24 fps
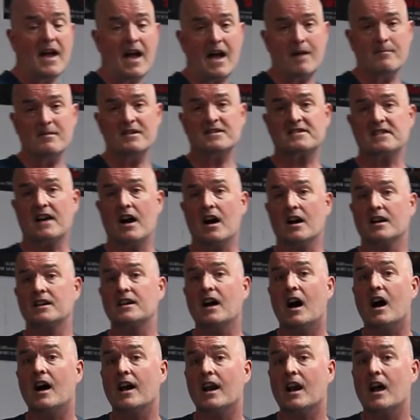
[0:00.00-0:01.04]

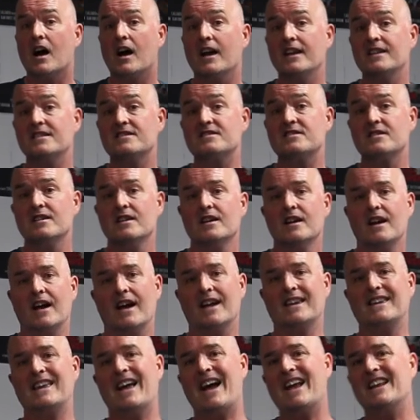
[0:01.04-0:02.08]
MSR guy lines.
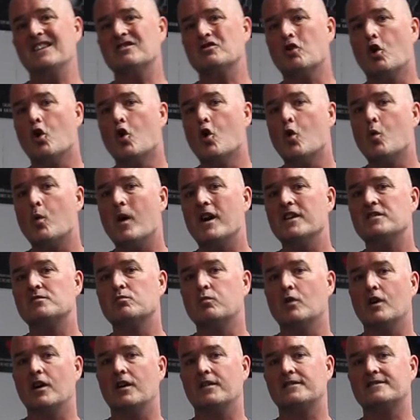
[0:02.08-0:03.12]
Again, it's
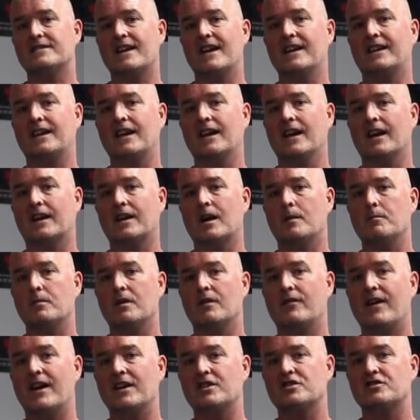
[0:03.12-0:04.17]
always worth taking a
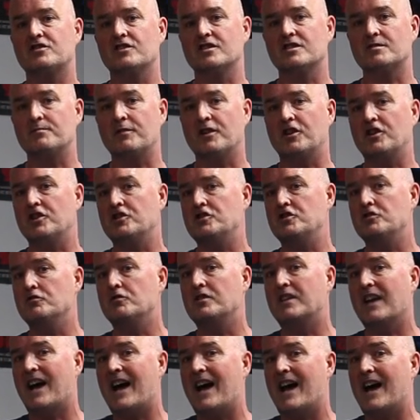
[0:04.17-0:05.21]
couple of extras because
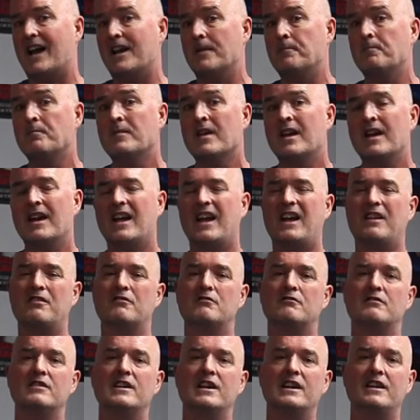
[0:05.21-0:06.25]
you can,
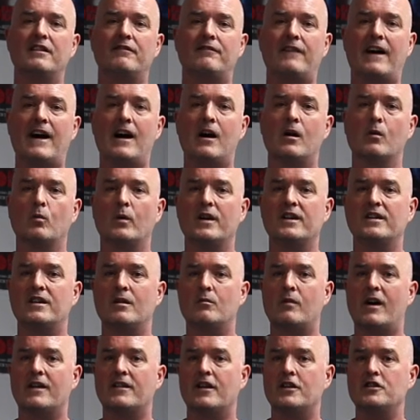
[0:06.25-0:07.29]
in really foul,
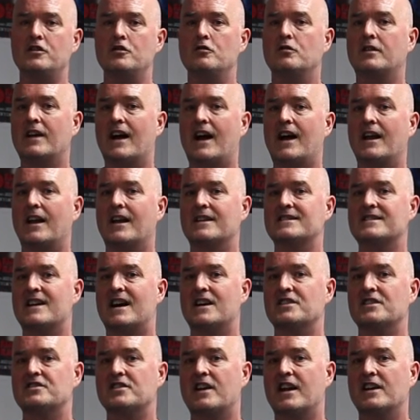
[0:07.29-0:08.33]
windy weather, you can
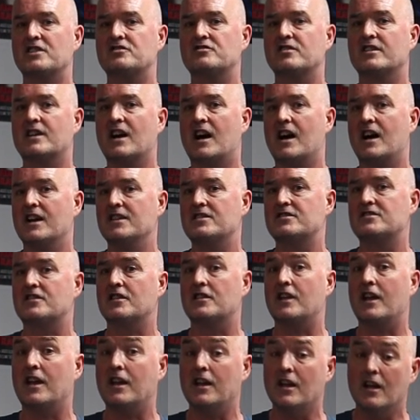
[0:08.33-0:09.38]
attach extra guides to
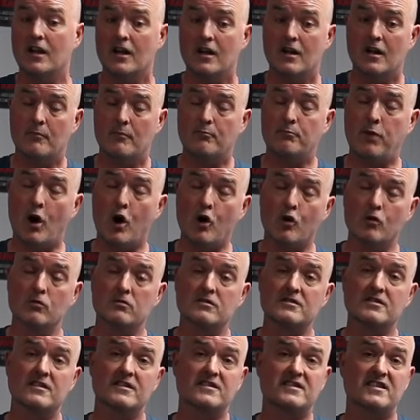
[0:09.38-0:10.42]
the
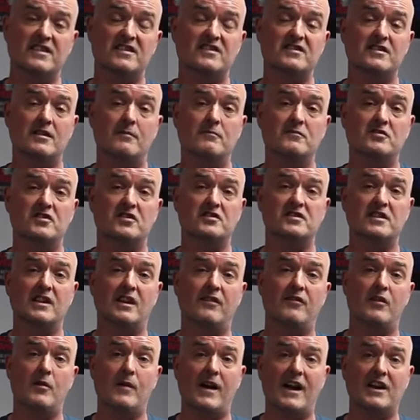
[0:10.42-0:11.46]
poles system just to
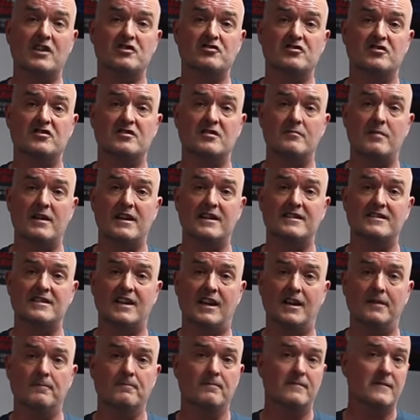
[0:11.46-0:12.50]
give you extra
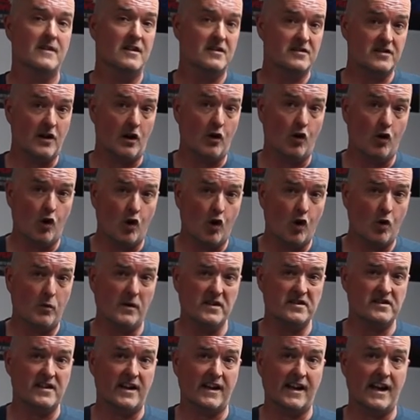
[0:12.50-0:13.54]
stability. So
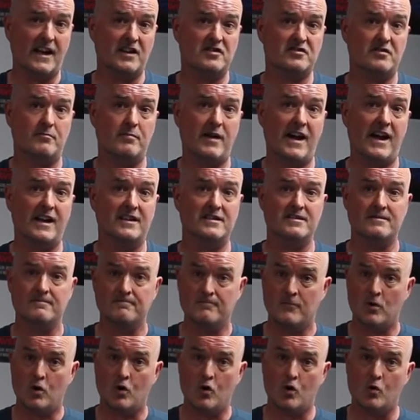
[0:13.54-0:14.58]
always take extra pegs,
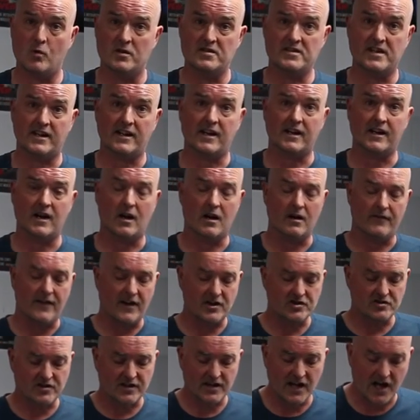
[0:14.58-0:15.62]
always take a couple of
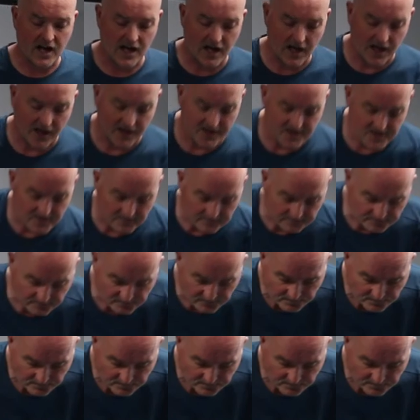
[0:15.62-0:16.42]
extra guy lines.